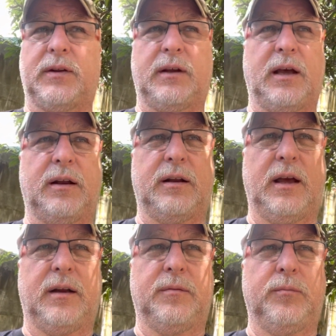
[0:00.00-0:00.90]

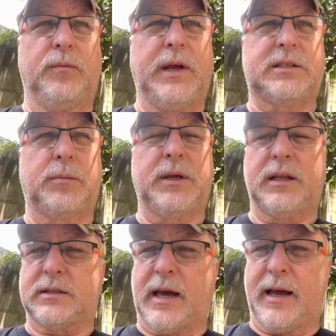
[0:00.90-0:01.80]
and meet somebody
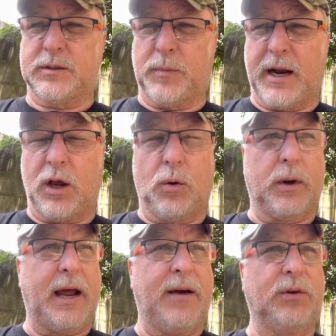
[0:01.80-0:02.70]
that has money or
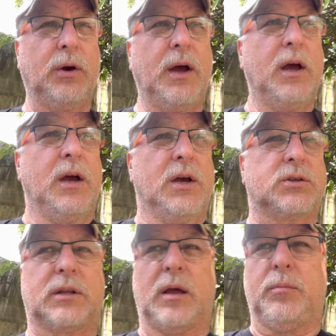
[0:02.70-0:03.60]
what have you.
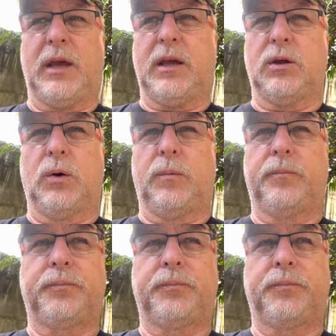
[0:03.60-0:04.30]
So they meet you.